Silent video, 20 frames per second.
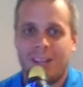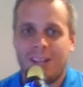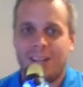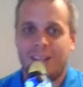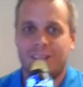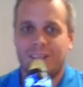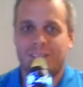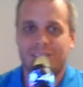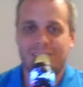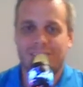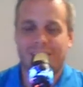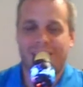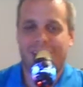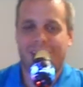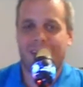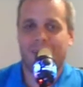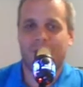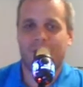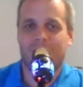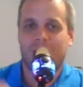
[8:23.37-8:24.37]
It's just that
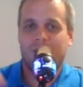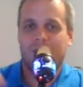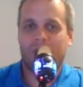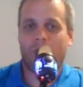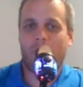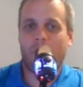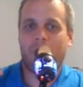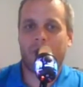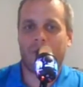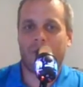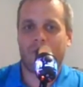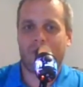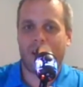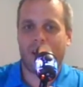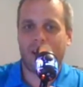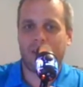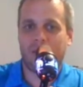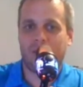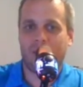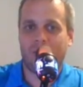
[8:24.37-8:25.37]
it was so
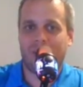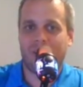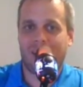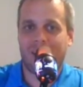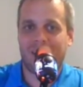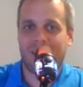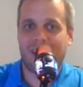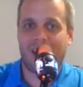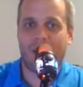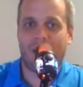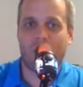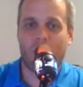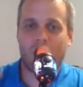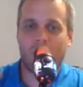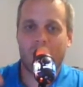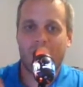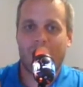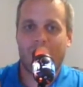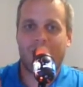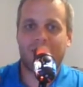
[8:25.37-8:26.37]
undervalued, and now we're
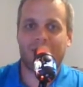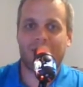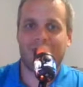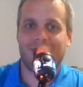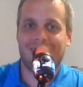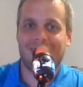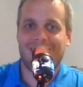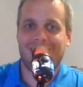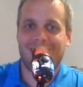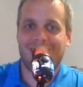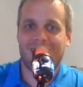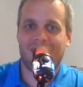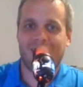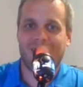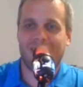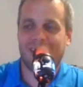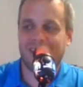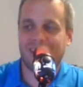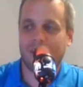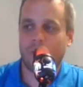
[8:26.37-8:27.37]
finally getting
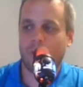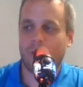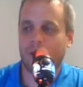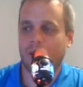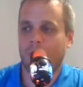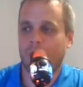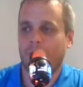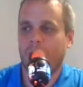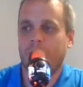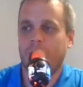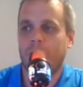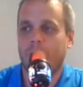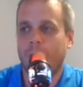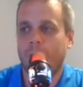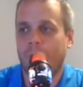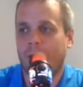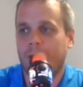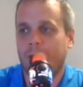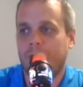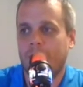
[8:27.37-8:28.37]
to where the true
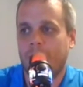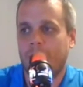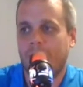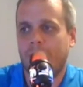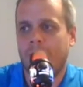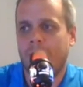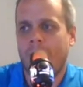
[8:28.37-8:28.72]
price should be.